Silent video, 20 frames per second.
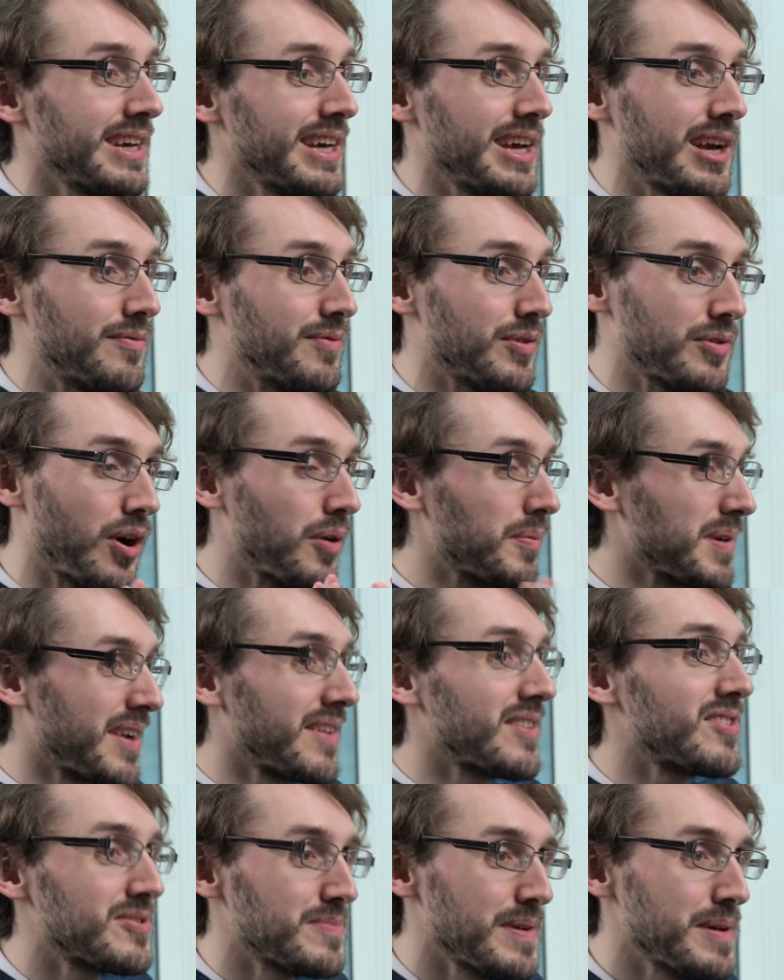If you're not one
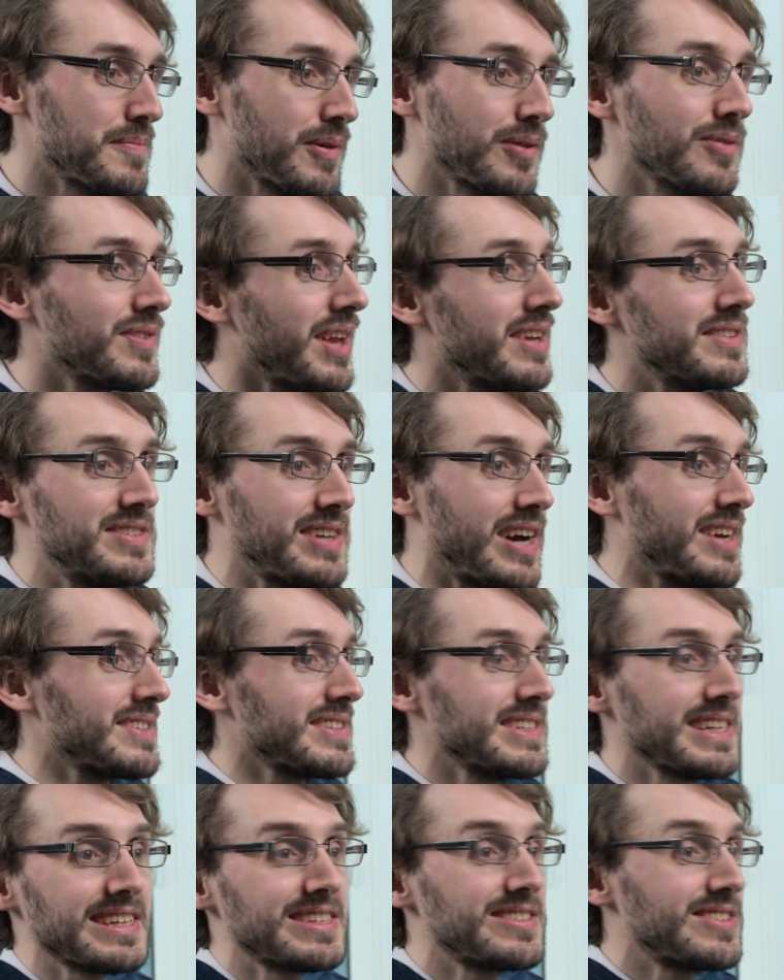of these people, that
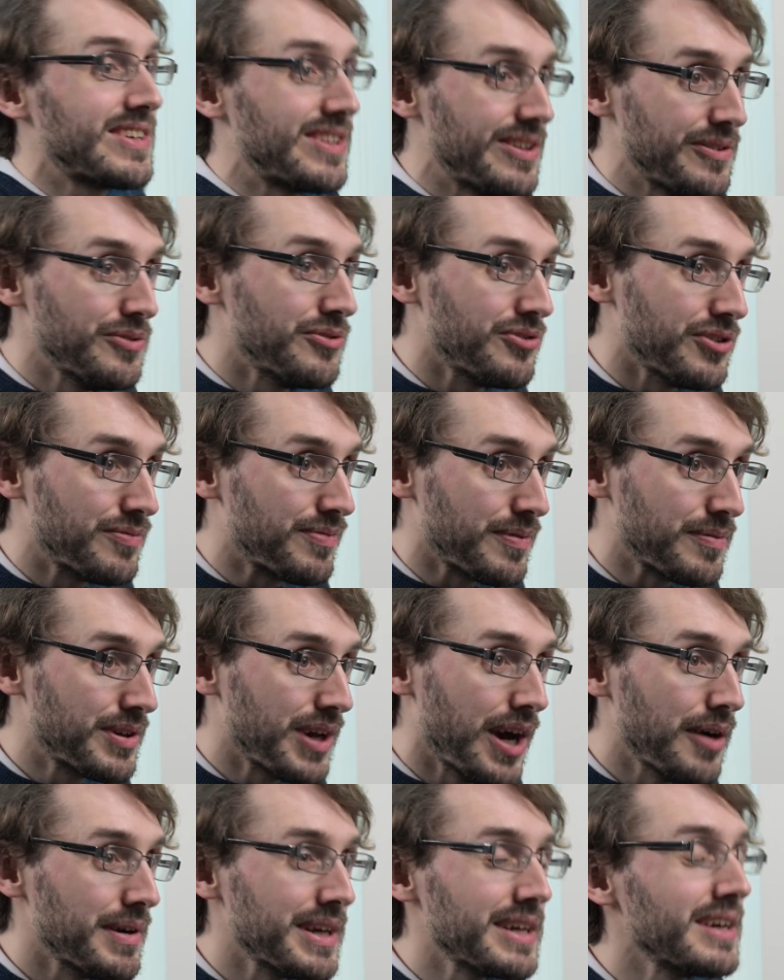doesn't exclude you from
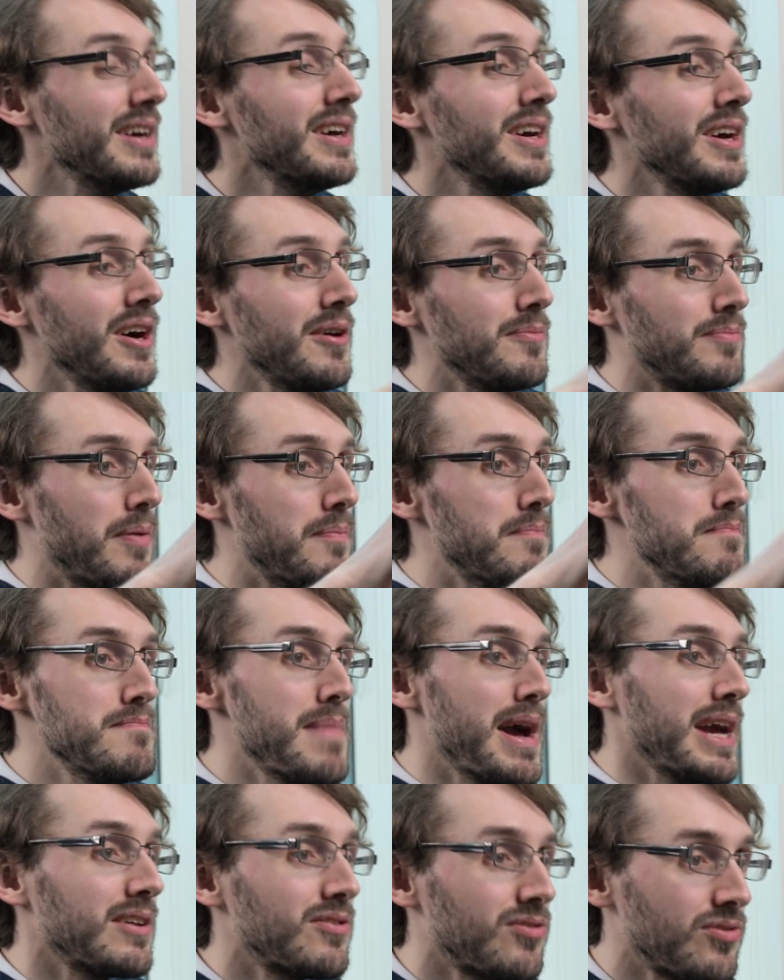going, but
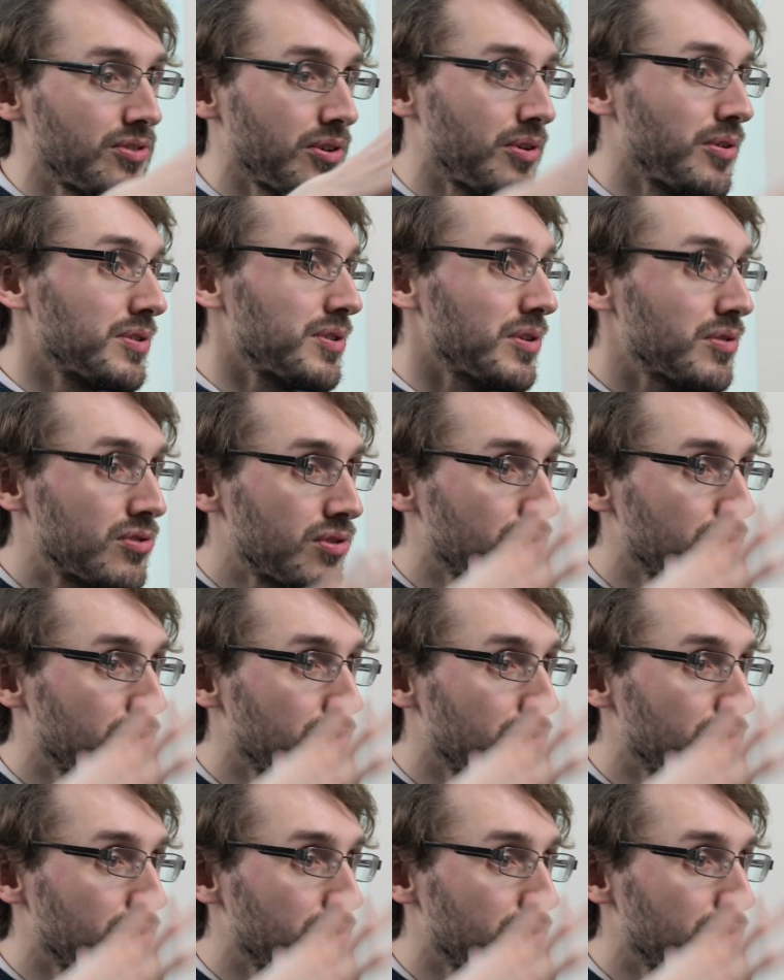make sure you